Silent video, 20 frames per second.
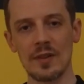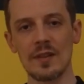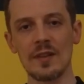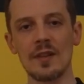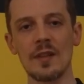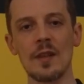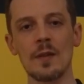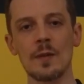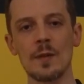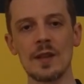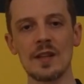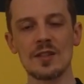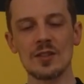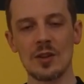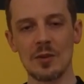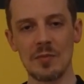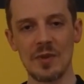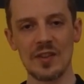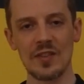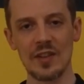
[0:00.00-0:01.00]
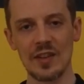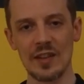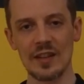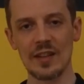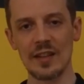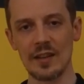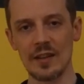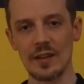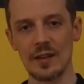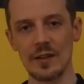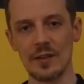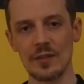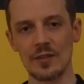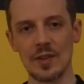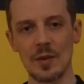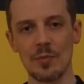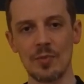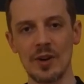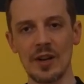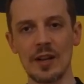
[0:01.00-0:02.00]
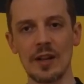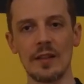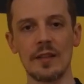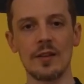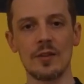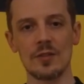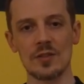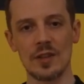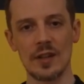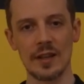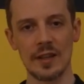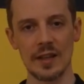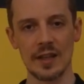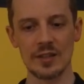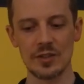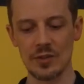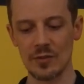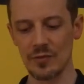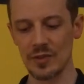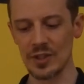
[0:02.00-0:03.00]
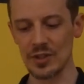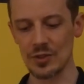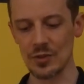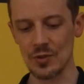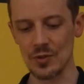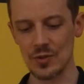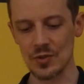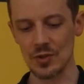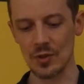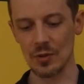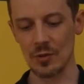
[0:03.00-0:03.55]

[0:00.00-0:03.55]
The things are basically separate, and there's like extra features.